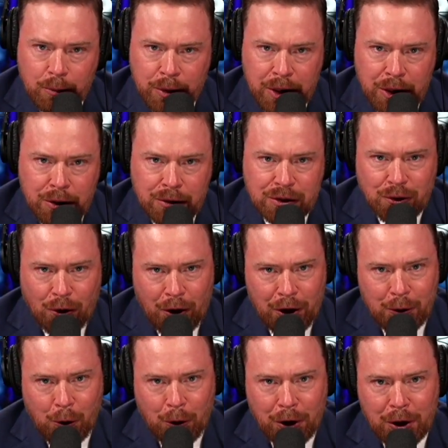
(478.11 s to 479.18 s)
when you
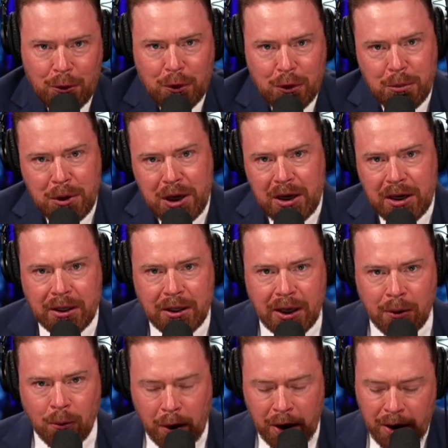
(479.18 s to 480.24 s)
started working with me,
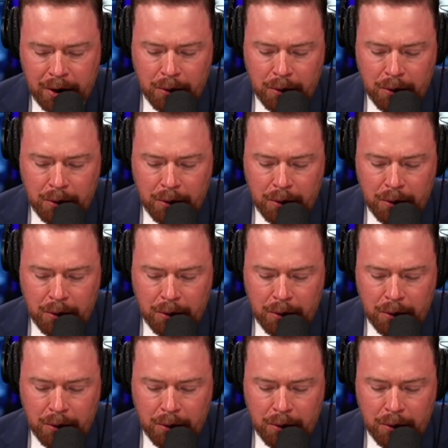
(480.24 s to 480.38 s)
and where it